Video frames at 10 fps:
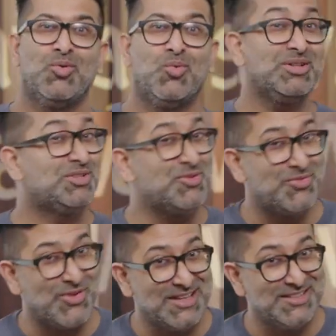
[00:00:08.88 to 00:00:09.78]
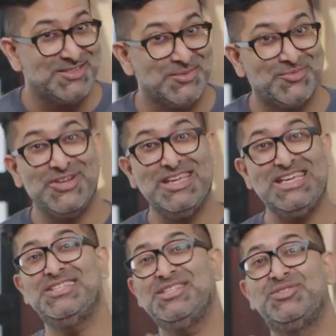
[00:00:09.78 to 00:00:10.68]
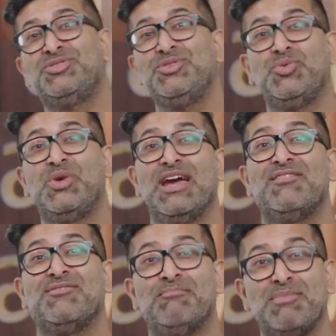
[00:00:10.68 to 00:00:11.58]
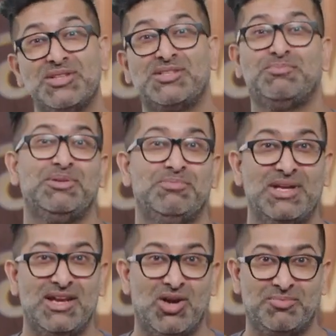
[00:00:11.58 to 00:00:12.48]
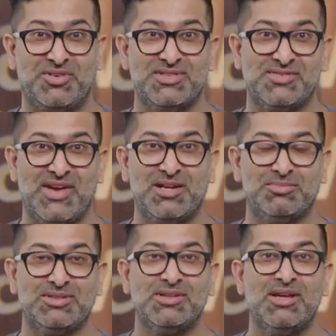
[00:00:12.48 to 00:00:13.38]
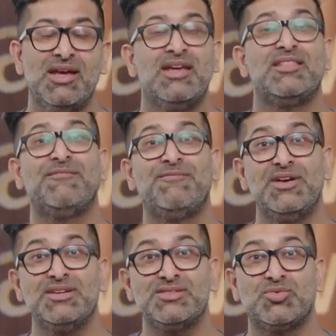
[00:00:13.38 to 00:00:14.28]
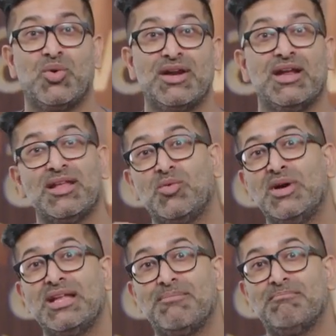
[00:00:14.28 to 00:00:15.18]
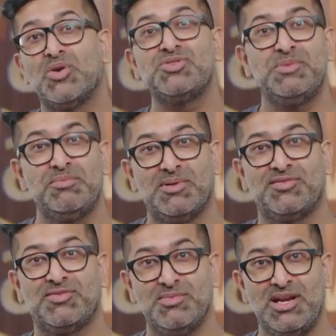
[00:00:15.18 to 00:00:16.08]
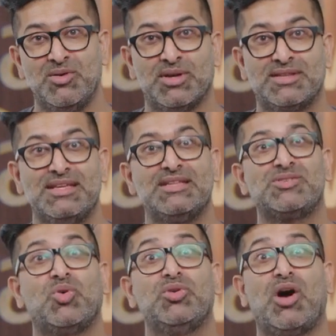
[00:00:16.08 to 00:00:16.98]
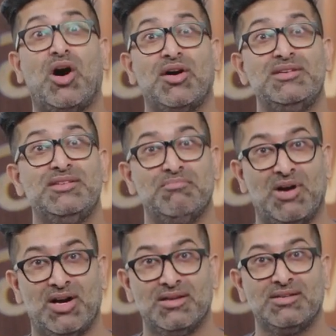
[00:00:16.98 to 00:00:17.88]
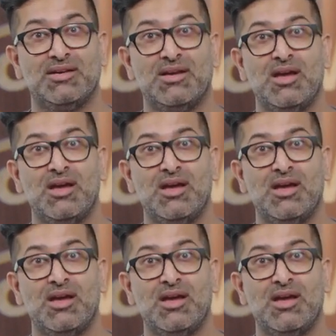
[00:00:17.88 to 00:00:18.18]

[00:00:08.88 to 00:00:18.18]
Well, don't fret. For EC2, we have multiple billing options available. The first one, and the one that most people are familiar with, is called on demand.